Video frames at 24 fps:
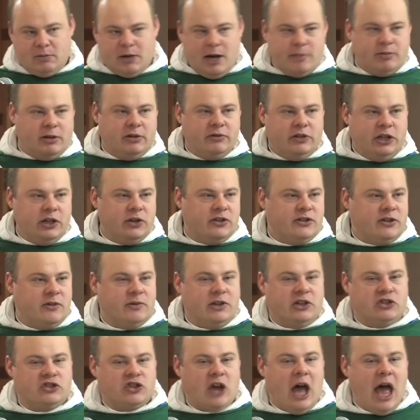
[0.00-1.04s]
couple of years of
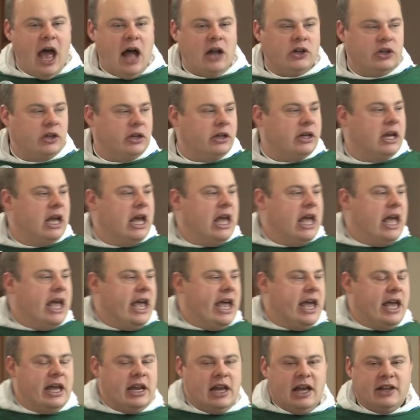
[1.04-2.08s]
his childhood
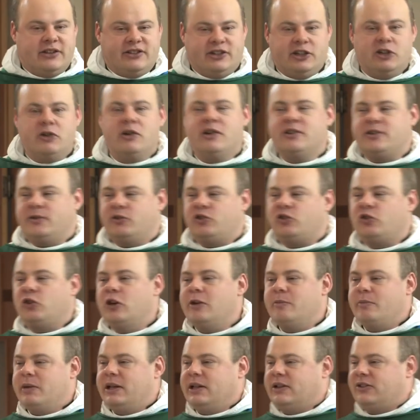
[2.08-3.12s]
in a series of
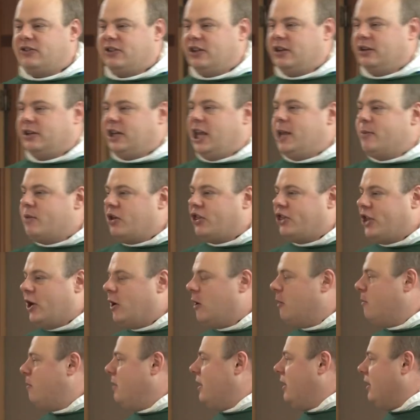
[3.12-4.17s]
treatments and
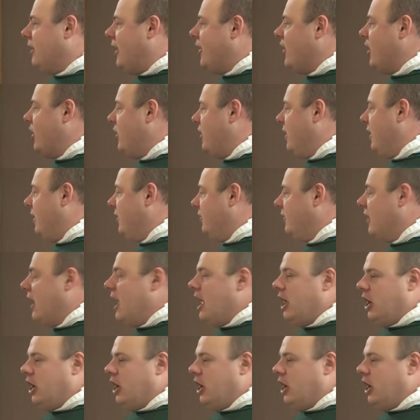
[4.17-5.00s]
chemotherapy and other things,